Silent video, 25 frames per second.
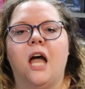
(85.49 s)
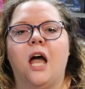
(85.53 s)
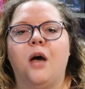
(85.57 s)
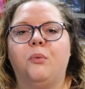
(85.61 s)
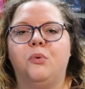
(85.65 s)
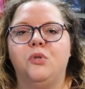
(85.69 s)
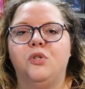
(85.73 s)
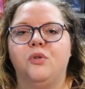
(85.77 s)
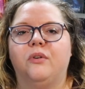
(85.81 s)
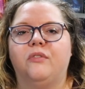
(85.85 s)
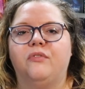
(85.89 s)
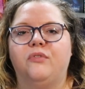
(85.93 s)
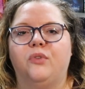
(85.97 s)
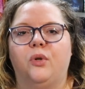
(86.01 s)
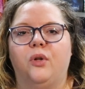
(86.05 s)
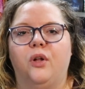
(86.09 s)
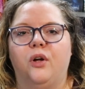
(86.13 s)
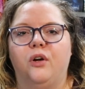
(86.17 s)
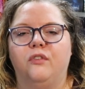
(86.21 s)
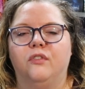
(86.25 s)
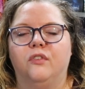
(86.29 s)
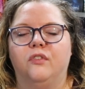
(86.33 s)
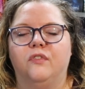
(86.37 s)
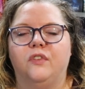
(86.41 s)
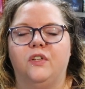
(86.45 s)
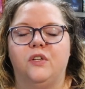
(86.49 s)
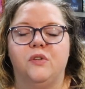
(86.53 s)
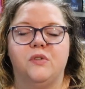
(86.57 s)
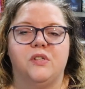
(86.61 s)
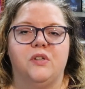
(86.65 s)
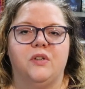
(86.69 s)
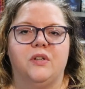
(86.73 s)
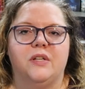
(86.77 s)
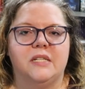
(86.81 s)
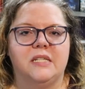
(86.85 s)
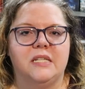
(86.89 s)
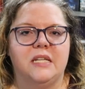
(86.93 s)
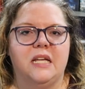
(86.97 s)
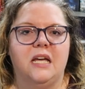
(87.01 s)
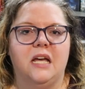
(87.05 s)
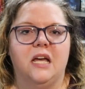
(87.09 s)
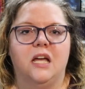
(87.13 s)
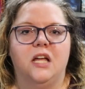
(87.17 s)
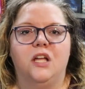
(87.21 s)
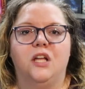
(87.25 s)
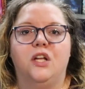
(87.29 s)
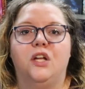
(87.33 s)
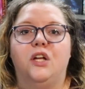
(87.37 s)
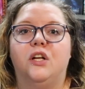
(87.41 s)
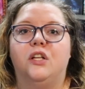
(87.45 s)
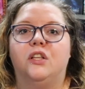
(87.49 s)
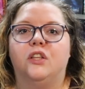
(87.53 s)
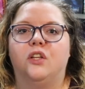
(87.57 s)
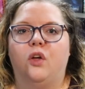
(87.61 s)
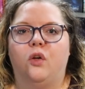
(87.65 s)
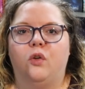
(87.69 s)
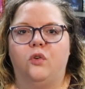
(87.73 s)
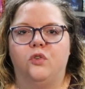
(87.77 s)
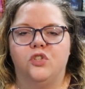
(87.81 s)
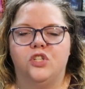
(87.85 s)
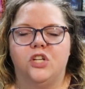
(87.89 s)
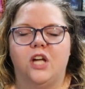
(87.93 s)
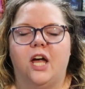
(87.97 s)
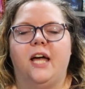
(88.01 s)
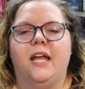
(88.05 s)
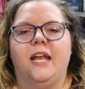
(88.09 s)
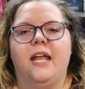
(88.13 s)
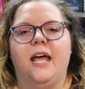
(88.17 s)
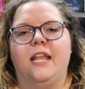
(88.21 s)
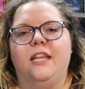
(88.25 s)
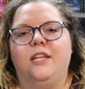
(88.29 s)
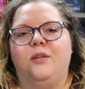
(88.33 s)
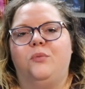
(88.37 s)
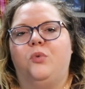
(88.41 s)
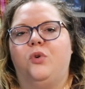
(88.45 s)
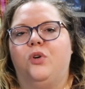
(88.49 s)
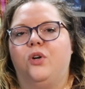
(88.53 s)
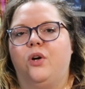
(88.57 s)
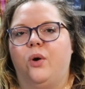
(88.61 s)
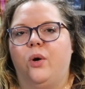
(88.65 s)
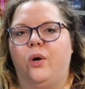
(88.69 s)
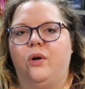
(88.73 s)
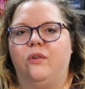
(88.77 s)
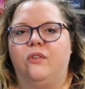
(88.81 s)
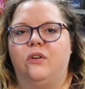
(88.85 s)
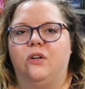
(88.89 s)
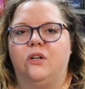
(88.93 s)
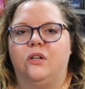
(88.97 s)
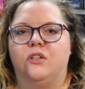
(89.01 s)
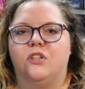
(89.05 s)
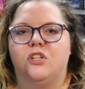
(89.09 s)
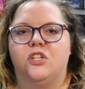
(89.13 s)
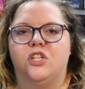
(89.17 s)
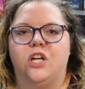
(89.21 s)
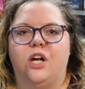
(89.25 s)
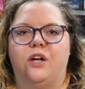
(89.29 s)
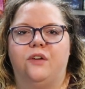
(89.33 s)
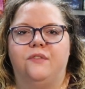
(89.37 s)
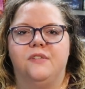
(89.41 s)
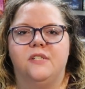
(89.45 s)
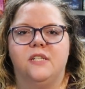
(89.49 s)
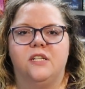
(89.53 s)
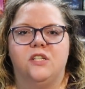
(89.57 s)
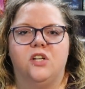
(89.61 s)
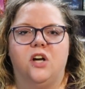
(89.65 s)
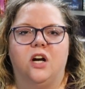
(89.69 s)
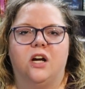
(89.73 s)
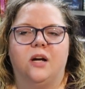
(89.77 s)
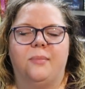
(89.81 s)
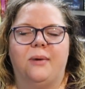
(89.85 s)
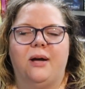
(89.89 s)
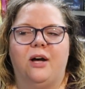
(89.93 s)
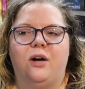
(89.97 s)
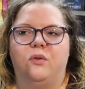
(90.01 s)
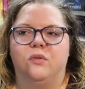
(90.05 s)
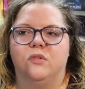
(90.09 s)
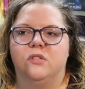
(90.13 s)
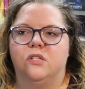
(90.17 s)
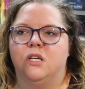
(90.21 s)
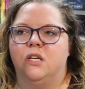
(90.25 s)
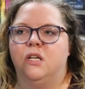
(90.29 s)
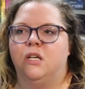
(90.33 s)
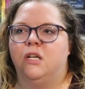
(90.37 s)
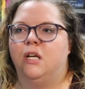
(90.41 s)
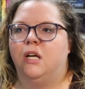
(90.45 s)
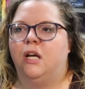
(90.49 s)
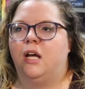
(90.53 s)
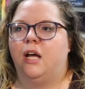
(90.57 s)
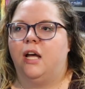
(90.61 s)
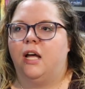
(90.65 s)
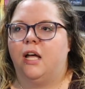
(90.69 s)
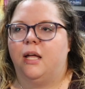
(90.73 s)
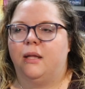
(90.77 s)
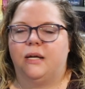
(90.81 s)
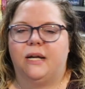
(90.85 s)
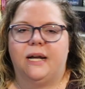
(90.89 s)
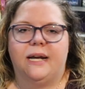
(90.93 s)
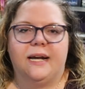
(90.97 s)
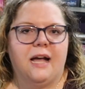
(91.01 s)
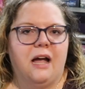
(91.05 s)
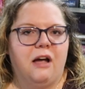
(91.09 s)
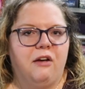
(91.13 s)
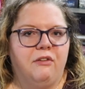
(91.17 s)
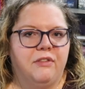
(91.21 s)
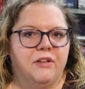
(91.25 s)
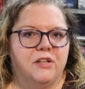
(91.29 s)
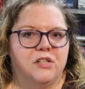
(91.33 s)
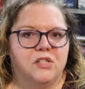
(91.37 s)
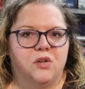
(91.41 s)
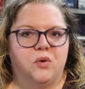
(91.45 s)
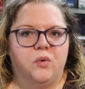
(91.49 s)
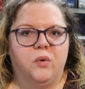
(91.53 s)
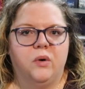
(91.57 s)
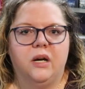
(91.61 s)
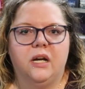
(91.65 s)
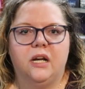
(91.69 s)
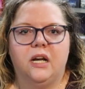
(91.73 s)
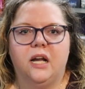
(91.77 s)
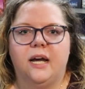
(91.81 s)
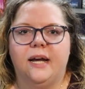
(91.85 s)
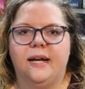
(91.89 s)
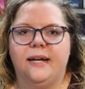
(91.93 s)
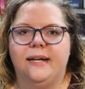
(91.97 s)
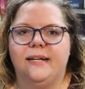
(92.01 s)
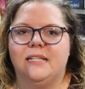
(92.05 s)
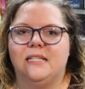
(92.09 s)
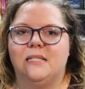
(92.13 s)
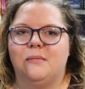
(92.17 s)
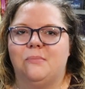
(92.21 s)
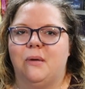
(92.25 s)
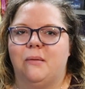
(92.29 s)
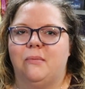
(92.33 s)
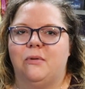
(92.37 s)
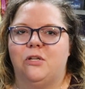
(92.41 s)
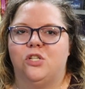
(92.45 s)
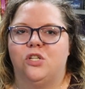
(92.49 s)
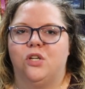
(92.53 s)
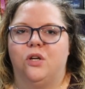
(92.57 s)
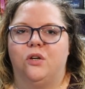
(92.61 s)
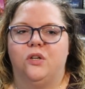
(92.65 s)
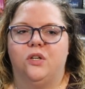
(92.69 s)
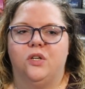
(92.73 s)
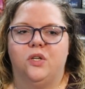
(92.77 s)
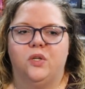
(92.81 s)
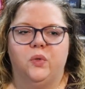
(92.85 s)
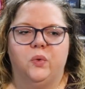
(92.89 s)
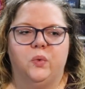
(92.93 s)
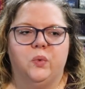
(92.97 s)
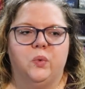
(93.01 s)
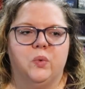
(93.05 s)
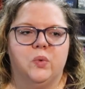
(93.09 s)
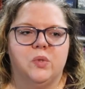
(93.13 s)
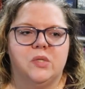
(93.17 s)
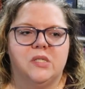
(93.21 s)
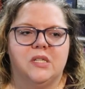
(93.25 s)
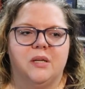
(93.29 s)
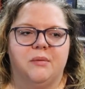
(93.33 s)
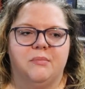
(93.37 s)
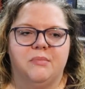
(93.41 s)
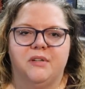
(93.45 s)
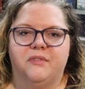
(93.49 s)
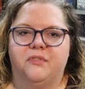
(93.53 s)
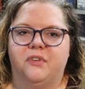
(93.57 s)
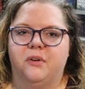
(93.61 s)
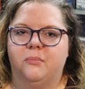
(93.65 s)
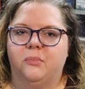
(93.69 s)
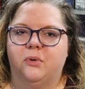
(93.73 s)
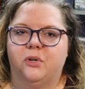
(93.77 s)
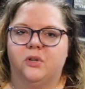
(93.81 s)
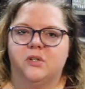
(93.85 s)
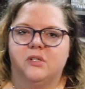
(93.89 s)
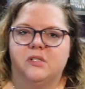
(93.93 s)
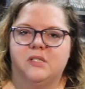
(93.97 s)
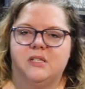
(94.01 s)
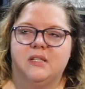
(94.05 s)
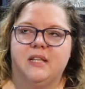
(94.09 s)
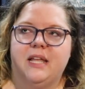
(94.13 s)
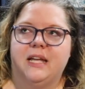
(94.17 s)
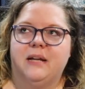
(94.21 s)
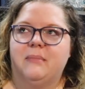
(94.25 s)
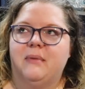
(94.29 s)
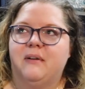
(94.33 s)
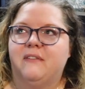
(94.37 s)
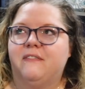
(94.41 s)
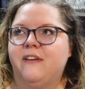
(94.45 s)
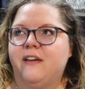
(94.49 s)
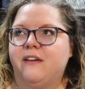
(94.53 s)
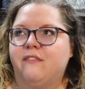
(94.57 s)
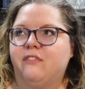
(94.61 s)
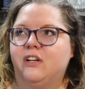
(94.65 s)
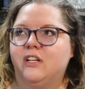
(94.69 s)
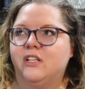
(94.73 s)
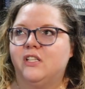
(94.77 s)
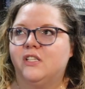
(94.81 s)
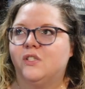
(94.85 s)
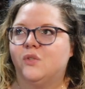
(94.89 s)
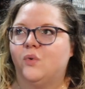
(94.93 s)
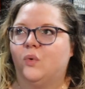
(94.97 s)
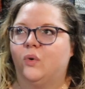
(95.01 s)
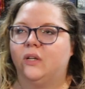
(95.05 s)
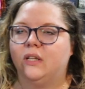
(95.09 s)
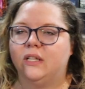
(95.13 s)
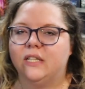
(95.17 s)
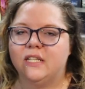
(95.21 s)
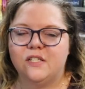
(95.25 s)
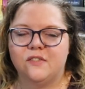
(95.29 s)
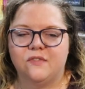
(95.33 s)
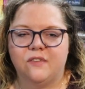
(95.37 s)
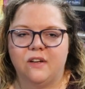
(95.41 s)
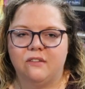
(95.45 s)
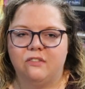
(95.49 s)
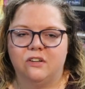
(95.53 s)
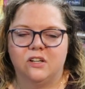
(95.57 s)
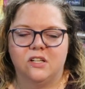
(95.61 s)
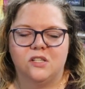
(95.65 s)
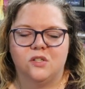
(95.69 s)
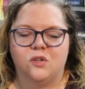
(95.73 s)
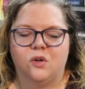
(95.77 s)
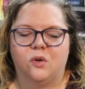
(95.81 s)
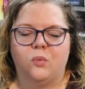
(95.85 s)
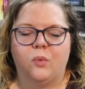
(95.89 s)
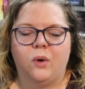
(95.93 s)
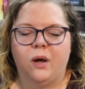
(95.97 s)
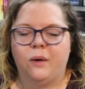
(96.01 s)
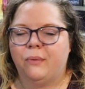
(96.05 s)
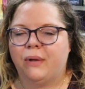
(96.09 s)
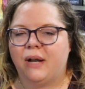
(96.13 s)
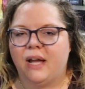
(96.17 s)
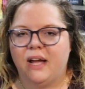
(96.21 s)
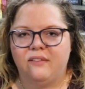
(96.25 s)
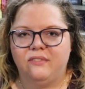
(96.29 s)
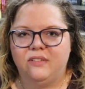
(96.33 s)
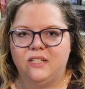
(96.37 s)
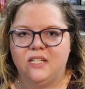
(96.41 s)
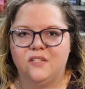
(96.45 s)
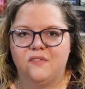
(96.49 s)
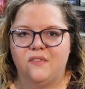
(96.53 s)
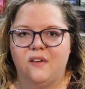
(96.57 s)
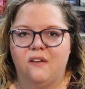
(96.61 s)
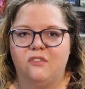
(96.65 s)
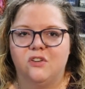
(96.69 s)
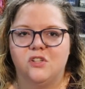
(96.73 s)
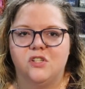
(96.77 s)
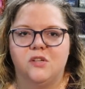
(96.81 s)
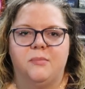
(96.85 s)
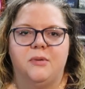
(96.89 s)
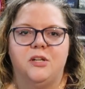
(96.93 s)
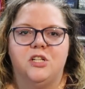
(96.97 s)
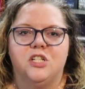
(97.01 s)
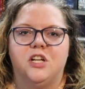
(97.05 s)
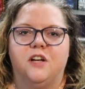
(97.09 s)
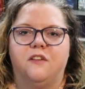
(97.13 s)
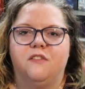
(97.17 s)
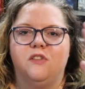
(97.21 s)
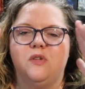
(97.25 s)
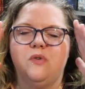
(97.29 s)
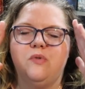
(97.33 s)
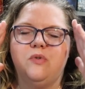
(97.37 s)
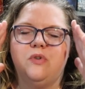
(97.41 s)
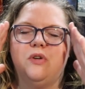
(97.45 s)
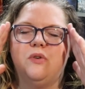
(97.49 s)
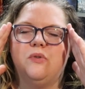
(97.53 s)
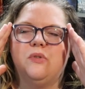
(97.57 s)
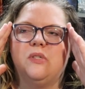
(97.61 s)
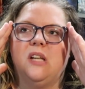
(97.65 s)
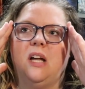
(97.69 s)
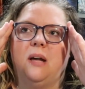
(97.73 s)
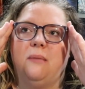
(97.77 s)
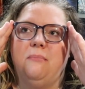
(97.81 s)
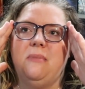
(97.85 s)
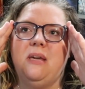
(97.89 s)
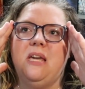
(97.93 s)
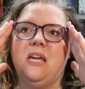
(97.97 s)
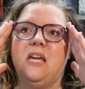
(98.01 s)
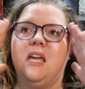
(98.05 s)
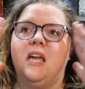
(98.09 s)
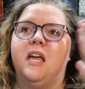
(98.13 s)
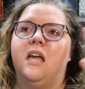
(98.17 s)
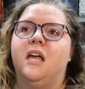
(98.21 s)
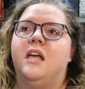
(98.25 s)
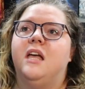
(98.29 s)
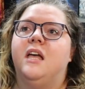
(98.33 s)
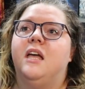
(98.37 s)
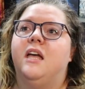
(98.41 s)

I will do a full overview so you can see the whole shot and then we'll go over the shelves and talk about uh, kind of how things are organized, maybe show you some different books like my favorites or least favorites or why would I have least favorites on my shelves, who knows, not me.